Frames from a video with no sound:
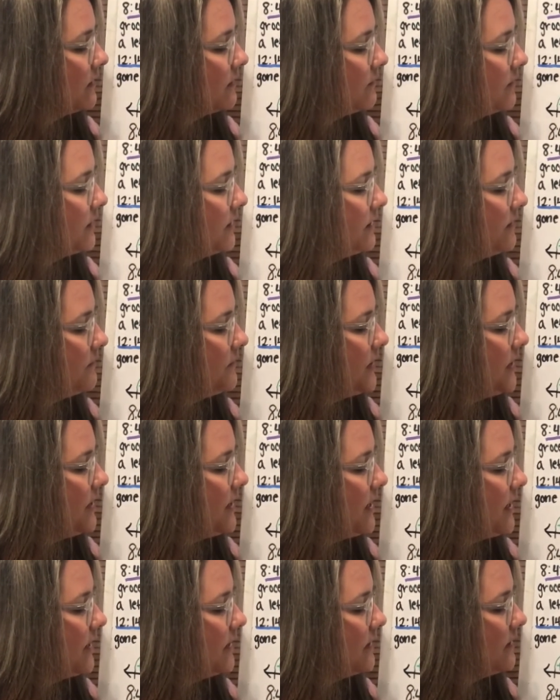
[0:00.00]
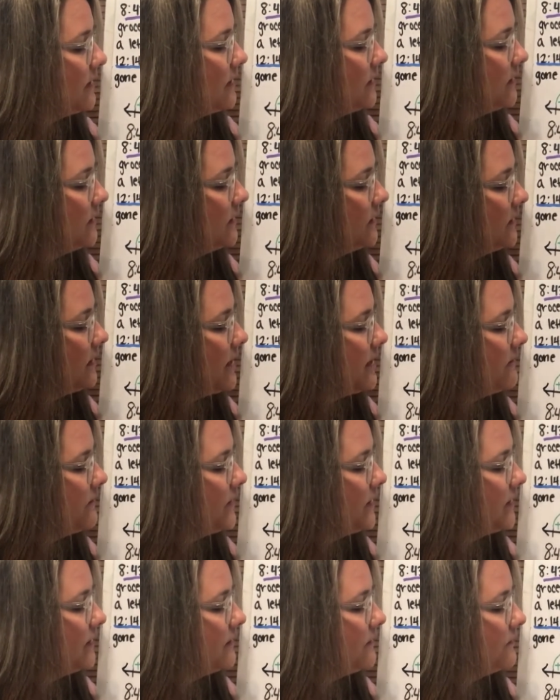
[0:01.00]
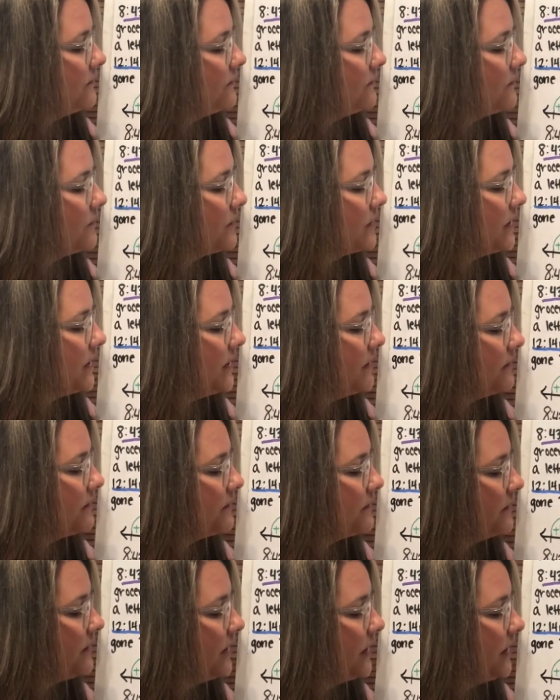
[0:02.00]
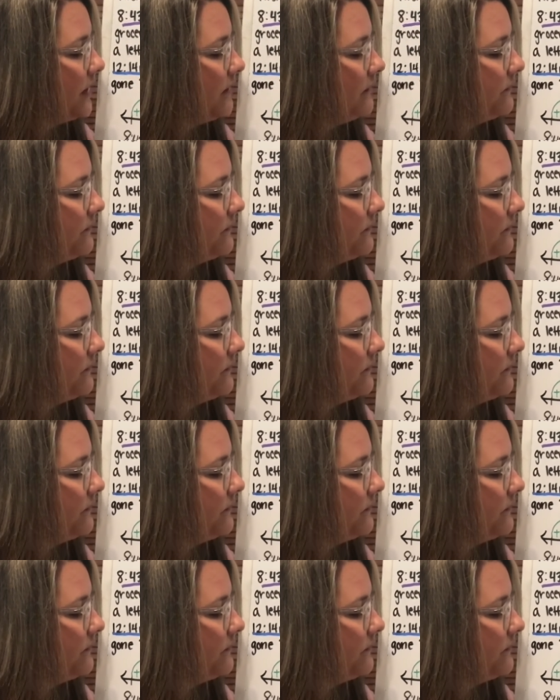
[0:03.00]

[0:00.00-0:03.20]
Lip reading: I'm going to be at 11:43.